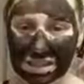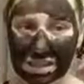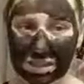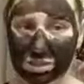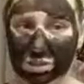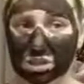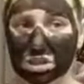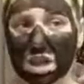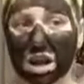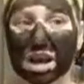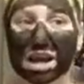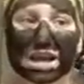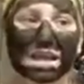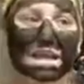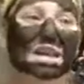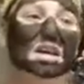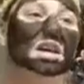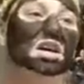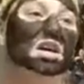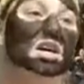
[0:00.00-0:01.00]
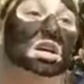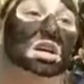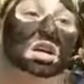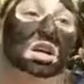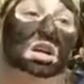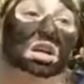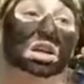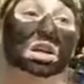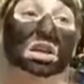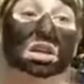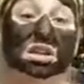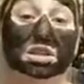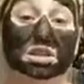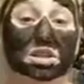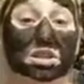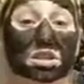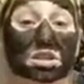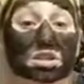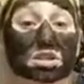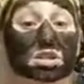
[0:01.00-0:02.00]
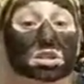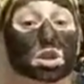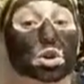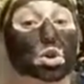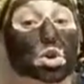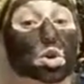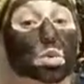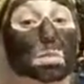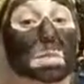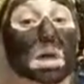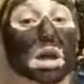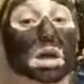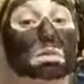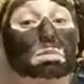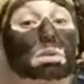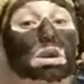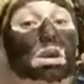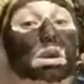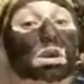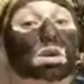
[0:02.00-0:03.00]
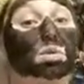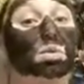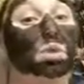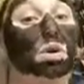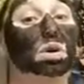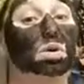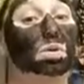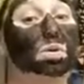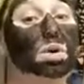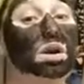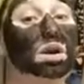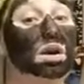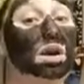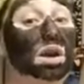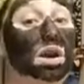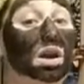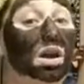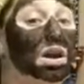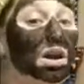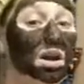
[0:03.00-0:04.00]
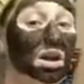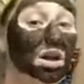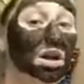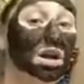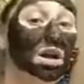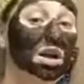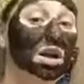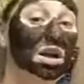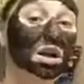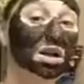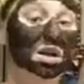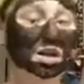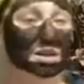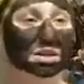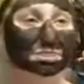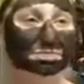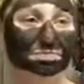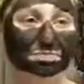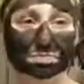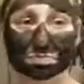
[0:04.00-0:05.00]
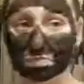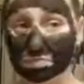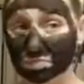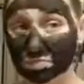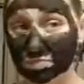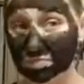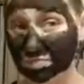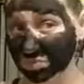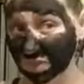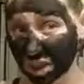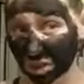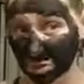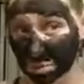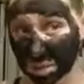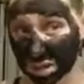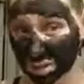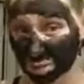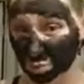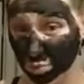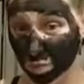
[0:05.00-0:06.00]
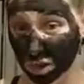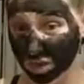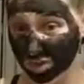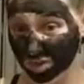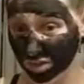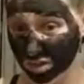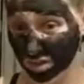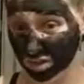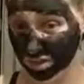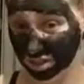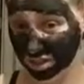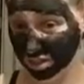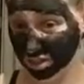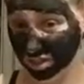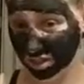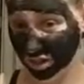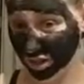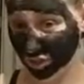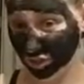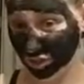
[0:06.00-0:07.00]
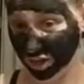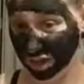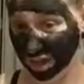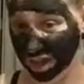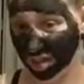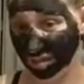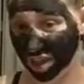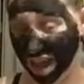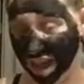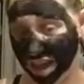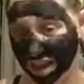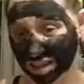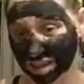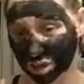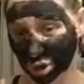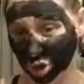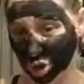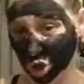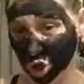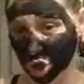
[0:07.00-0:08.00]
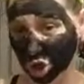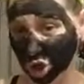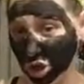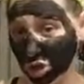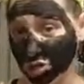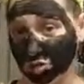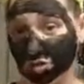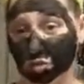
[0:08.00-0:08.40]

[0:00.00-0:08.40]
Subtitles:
a little tight. So maybe it will work. Everybody's raving on this stuff. And I've had the jar